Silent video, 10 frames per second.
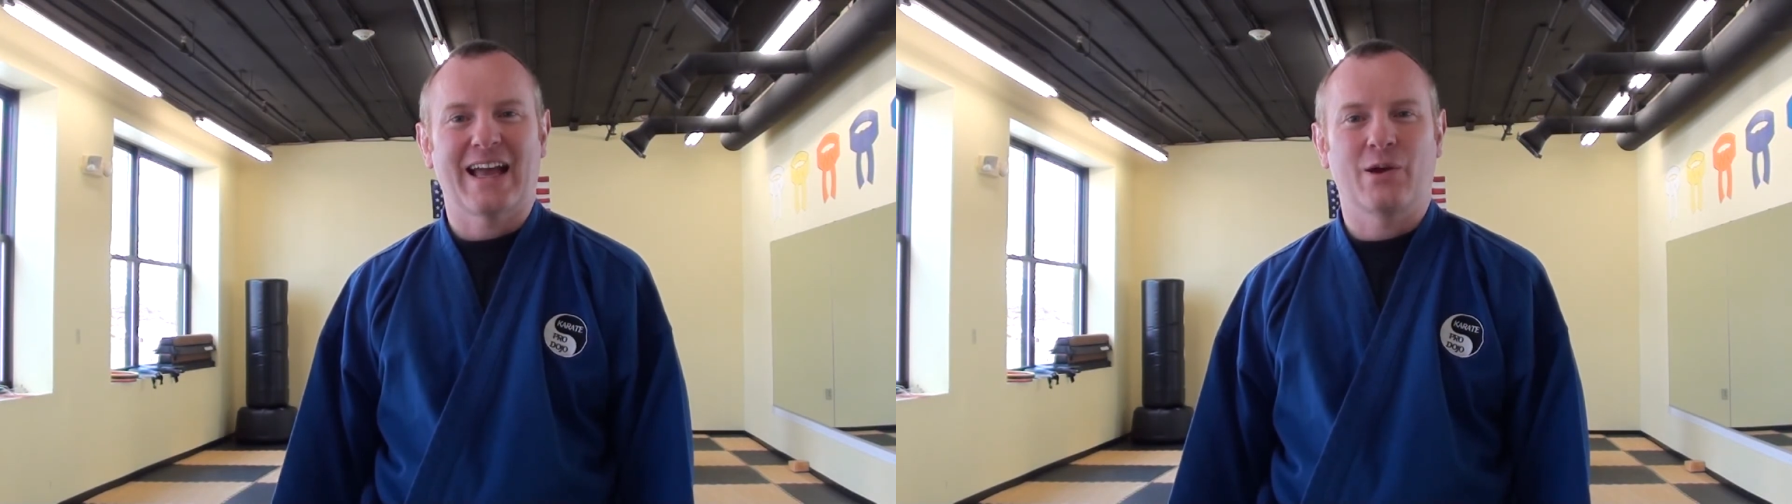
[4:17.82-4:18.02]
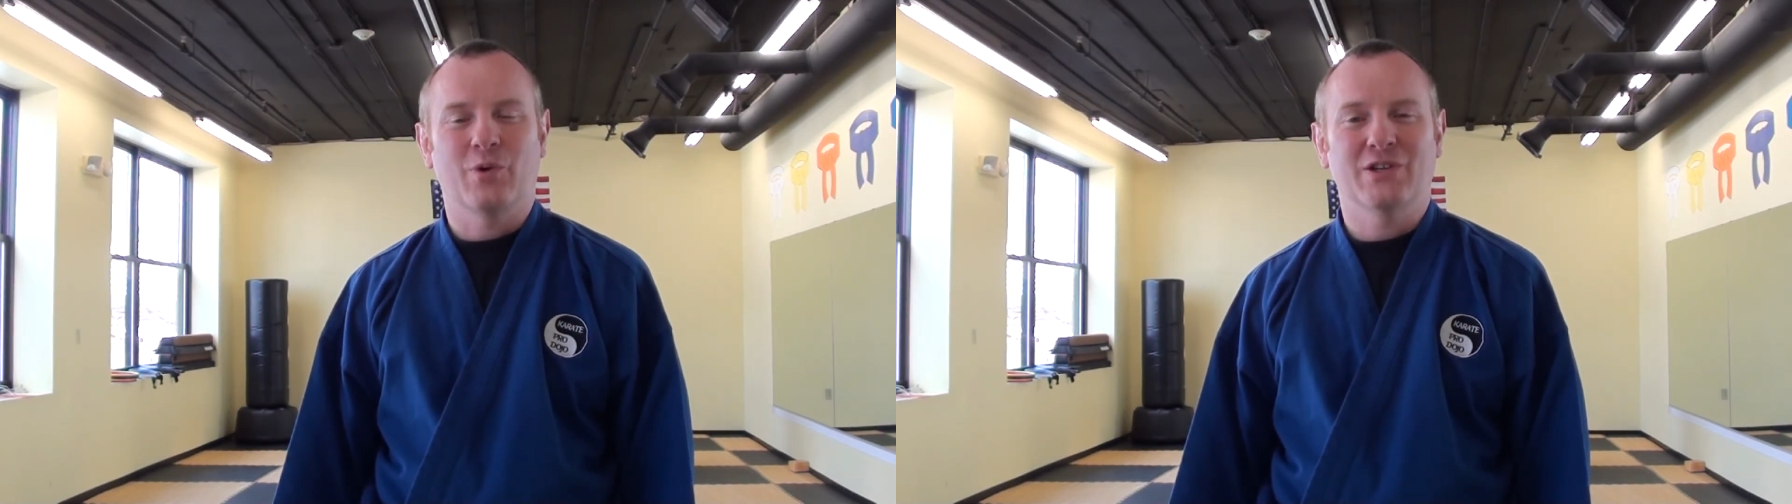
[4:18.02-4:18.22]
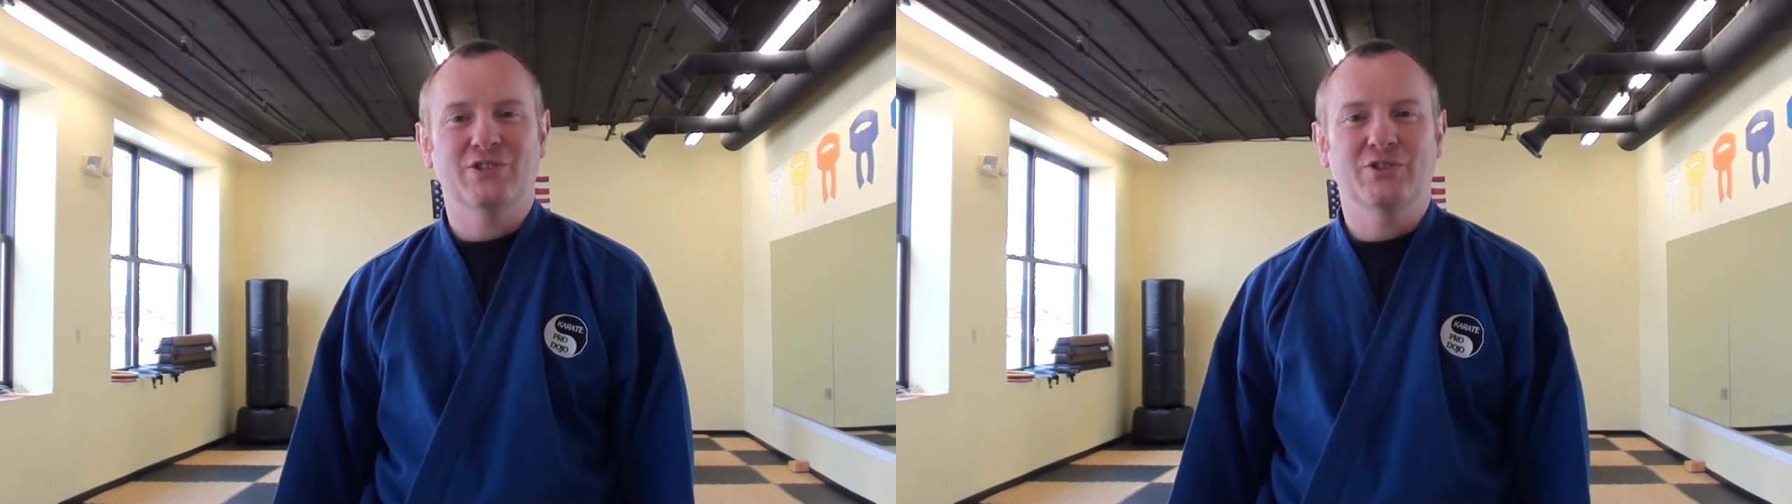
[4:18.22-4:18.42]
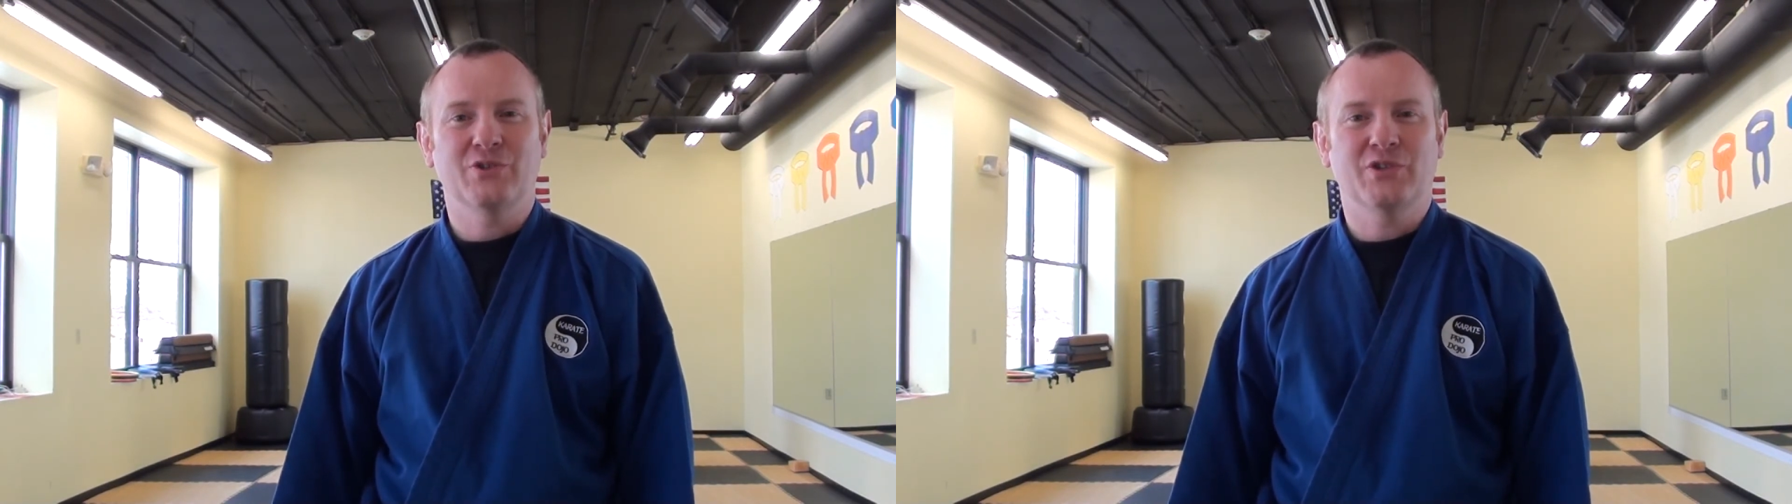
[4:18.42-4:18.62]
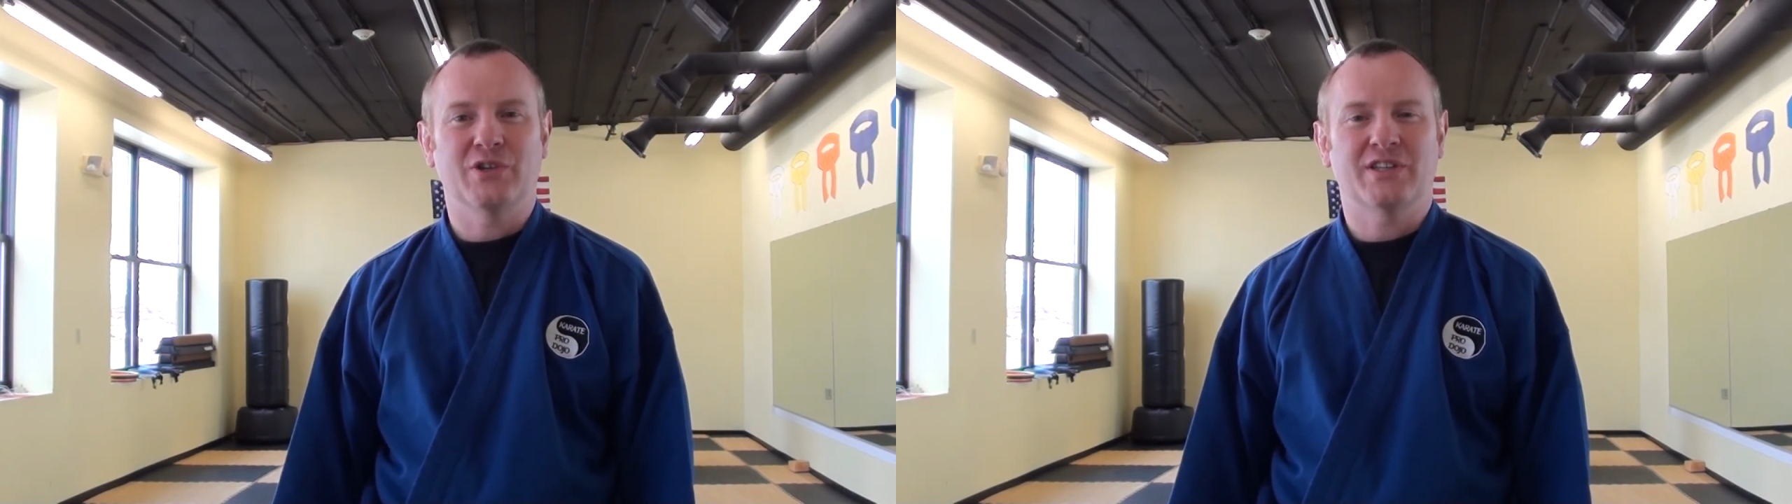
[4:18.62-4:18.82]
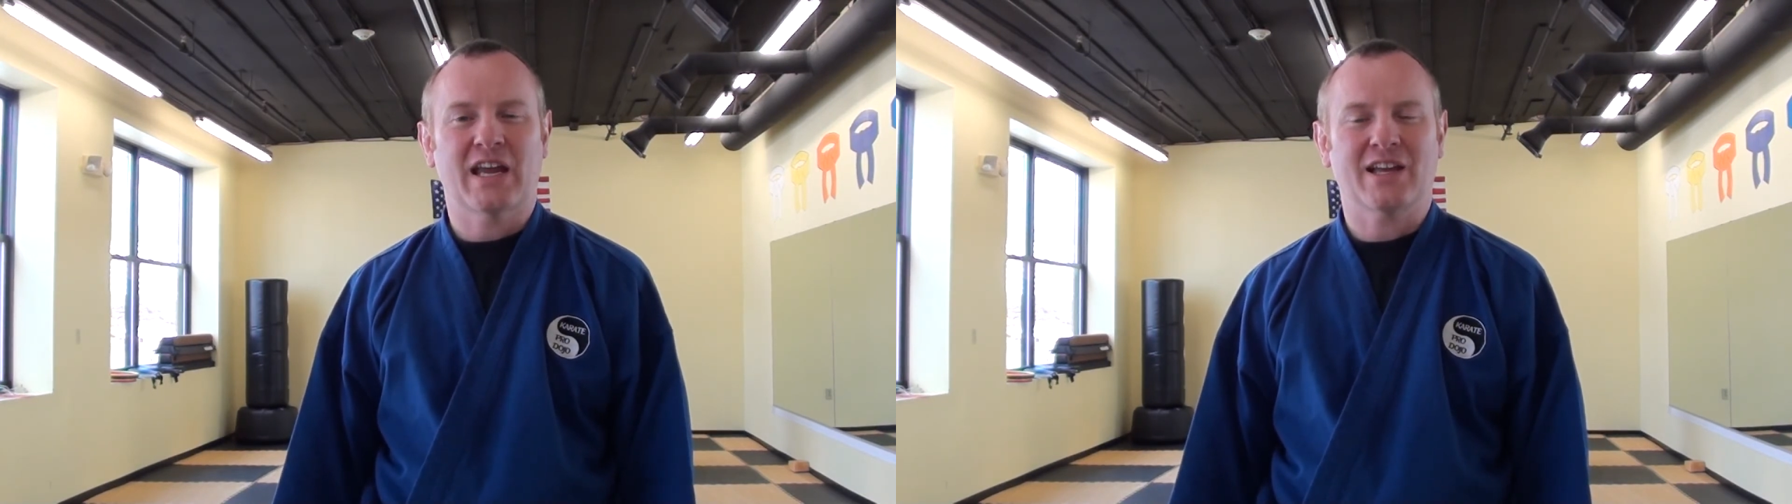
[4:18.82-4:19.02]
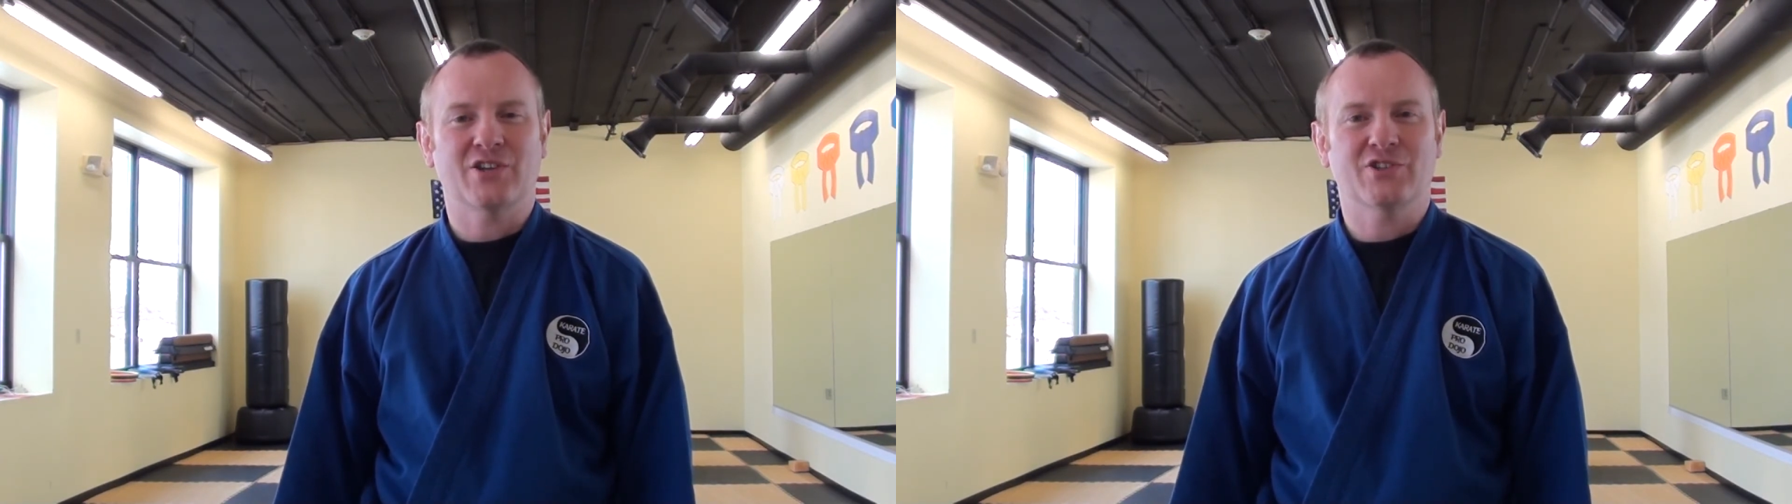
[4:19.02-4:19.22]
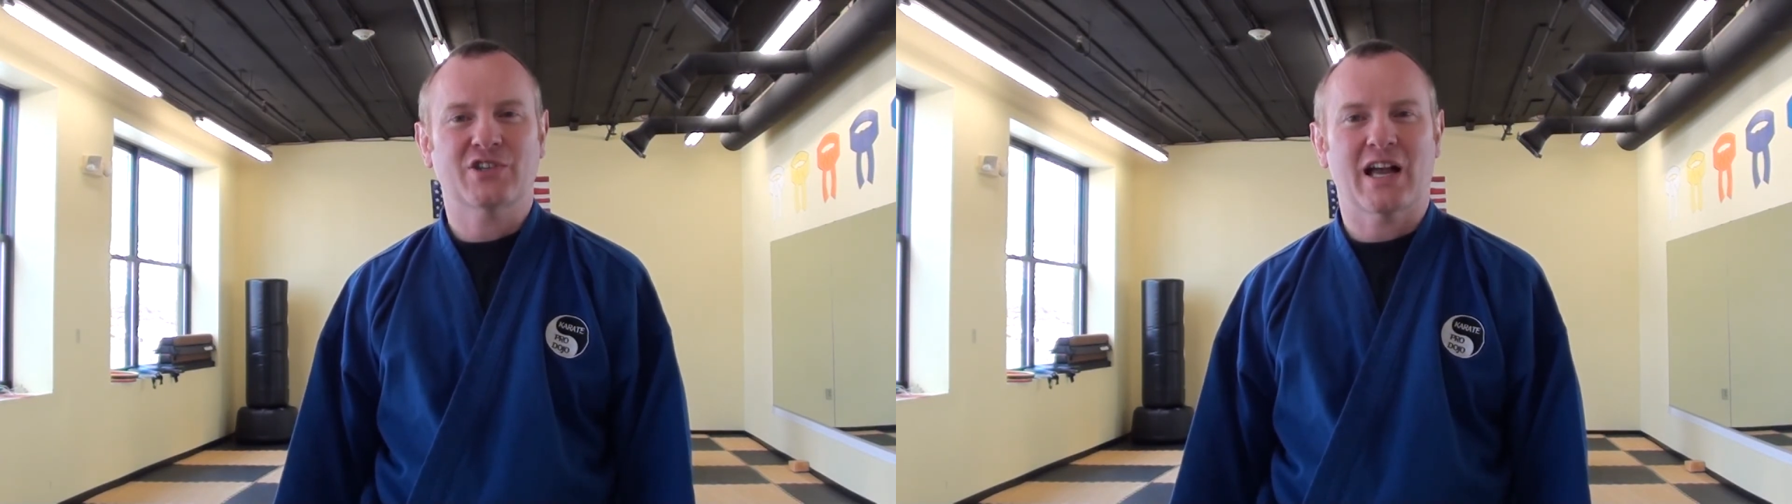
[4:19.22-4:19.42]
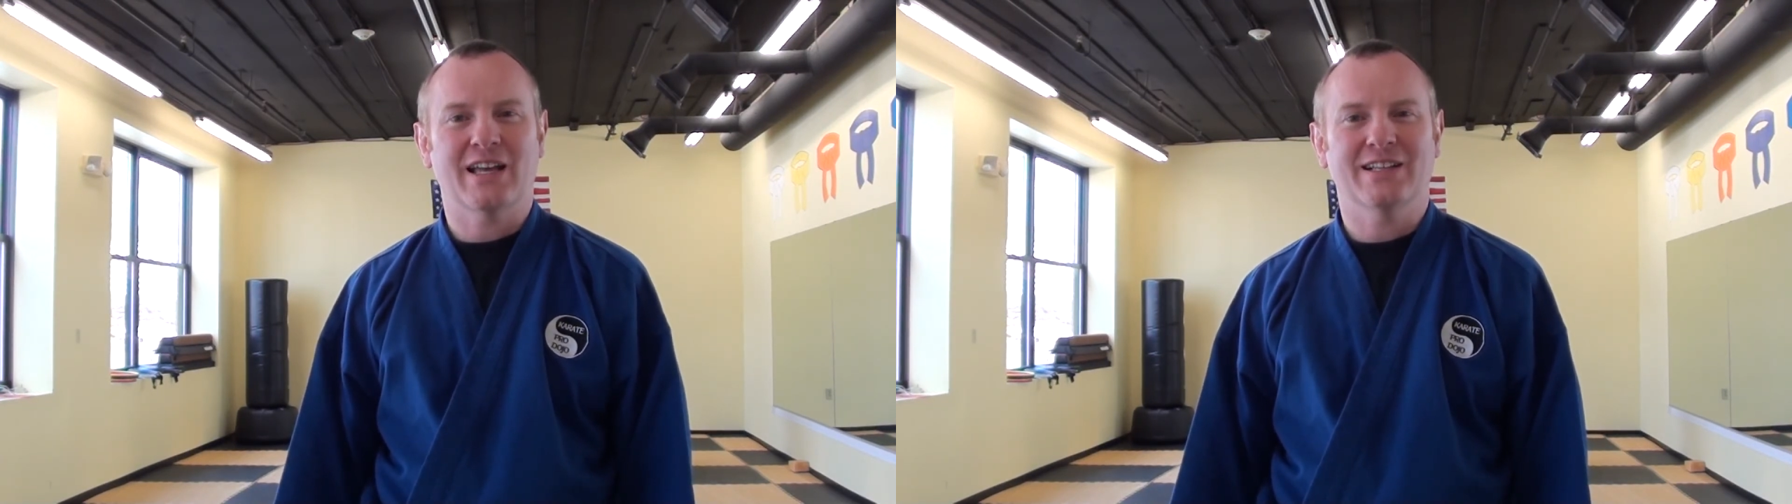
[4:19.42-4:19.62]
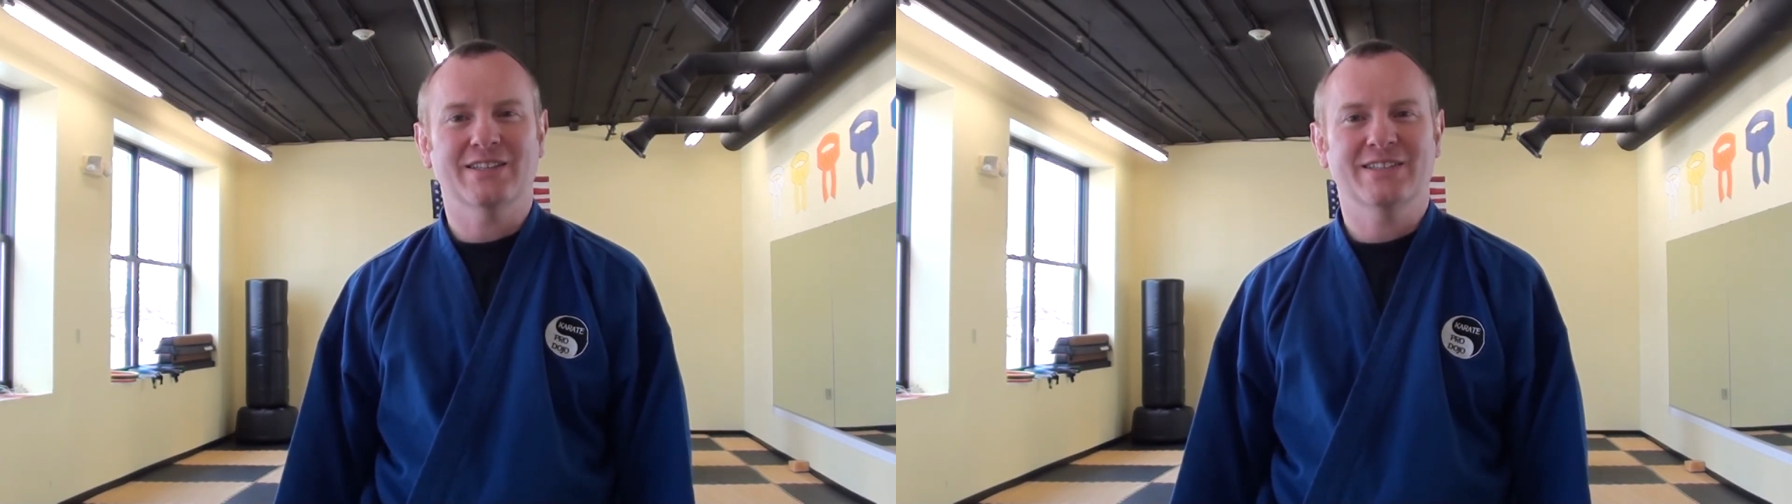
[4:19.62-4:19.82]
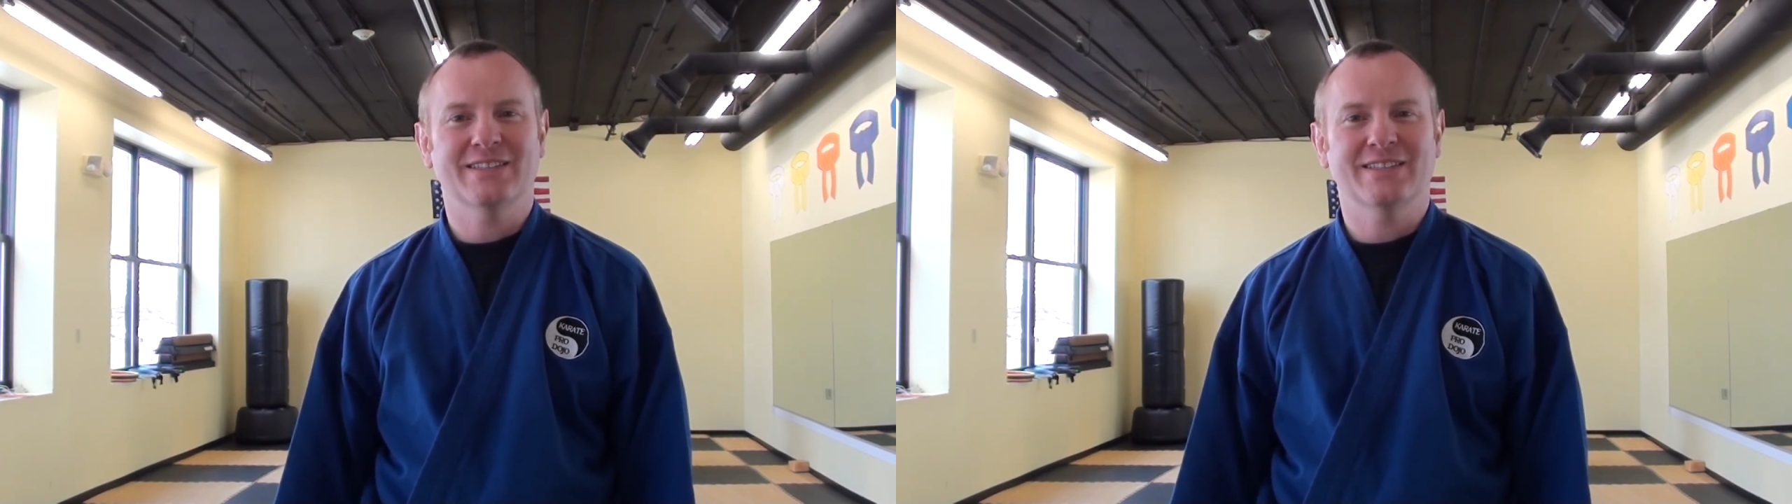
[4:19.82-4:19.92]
I want you to attack your child,